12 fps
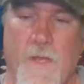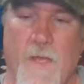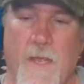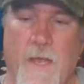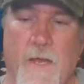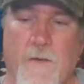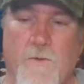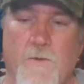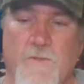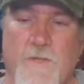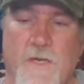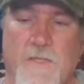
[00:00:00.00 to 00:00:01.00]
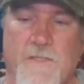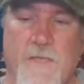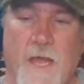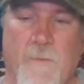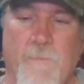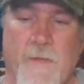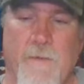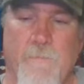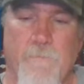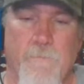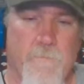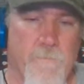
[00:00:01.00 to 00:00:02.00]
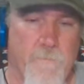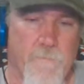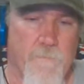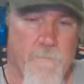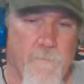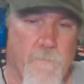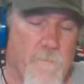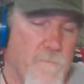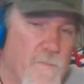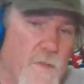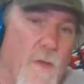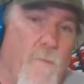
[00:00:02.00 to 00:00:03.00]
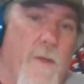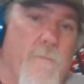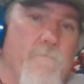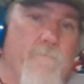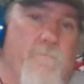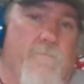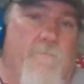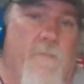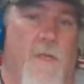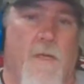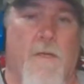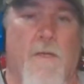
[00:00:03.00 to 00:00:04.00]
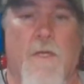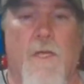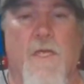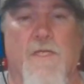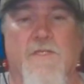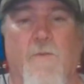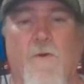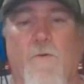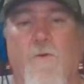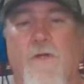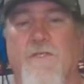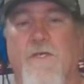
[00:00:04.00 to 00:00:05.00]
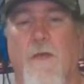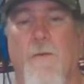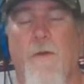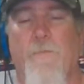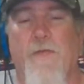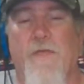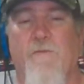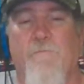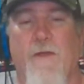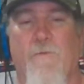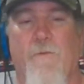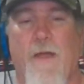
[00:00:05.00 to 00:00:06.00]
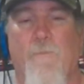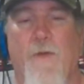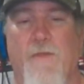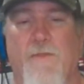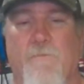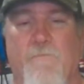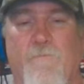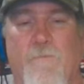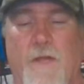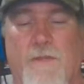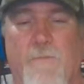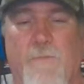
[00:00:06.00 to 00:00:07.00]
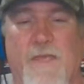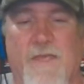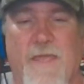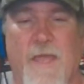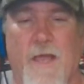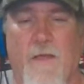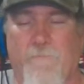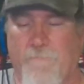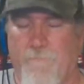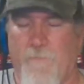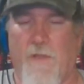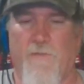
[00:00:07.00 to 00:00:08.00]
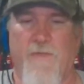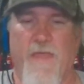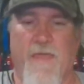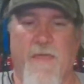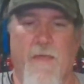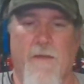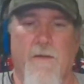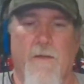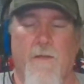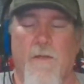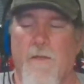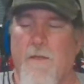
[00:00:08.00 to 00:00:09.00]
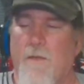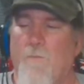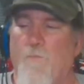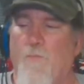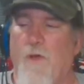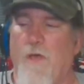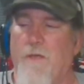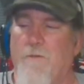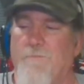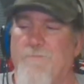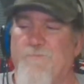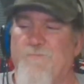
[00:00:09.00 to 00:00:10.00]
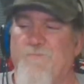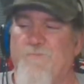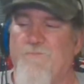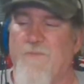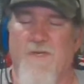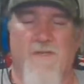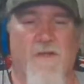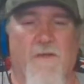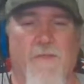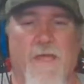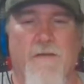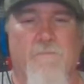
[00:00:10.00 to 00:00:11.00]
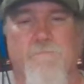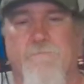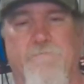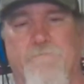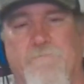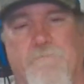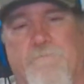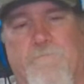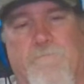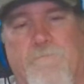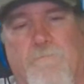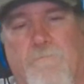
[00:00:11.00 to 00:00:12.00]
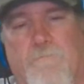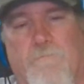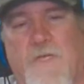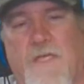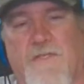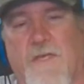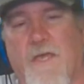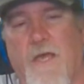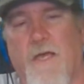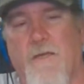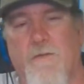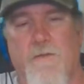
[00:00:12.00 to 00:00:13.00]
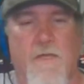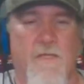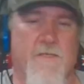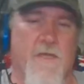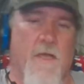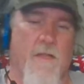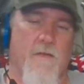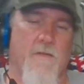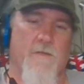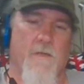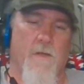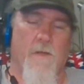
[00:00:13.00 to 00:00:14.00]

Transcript: and who's going to stop me? No one. Someone wants to come up and give me a rap on the beat. Yeah, I'll take it. But until then, it's a cut. It's colors.